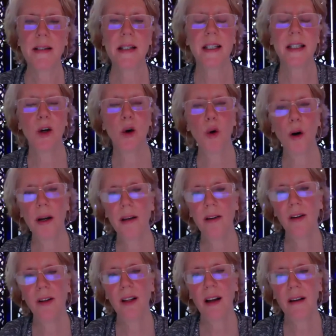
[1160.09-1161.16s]
the
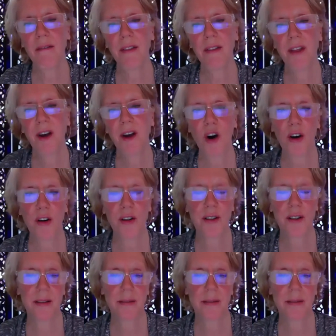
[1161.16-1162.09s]
oil of the heart,